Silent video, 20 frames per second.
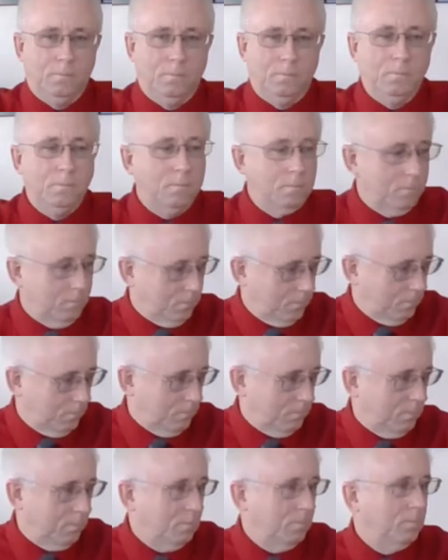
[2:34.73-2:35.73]

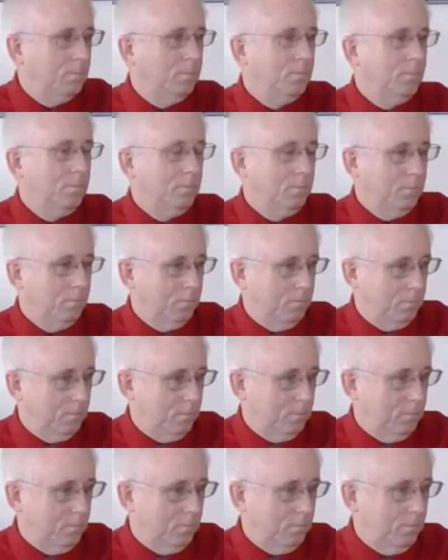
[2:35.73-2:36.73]

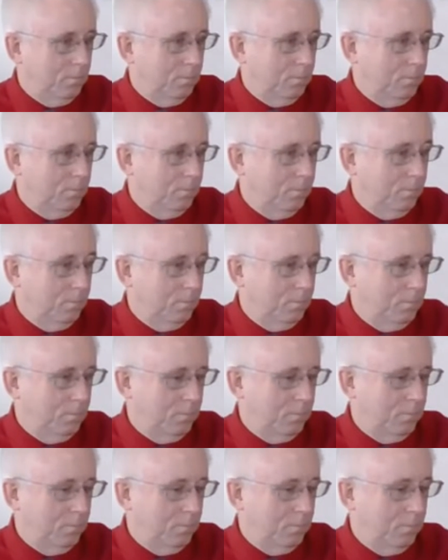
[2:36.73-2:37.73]

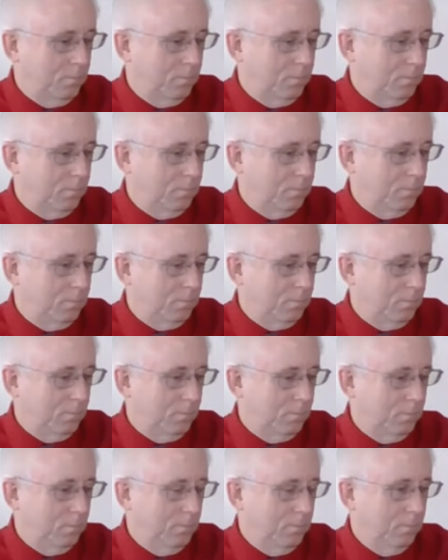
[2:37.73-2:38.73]

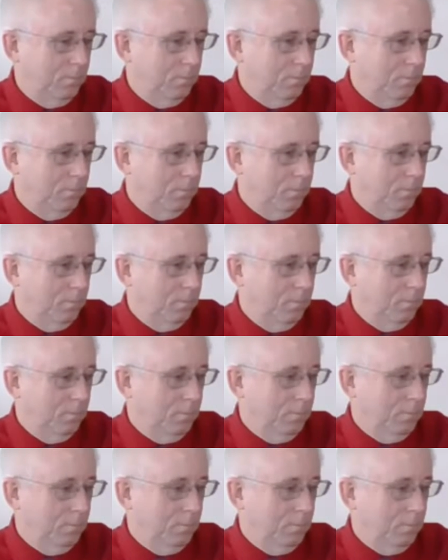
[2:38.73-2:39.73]

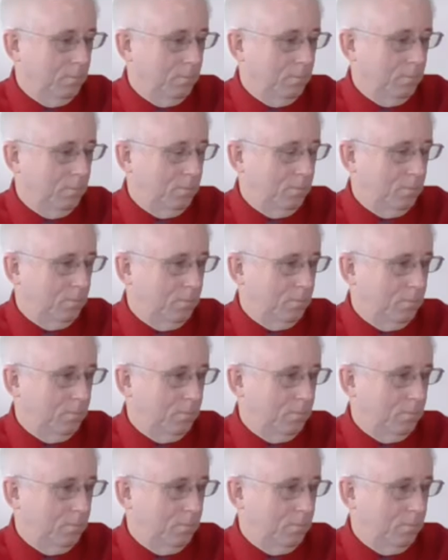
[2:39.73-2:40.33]
No words are spoken by the person on screen.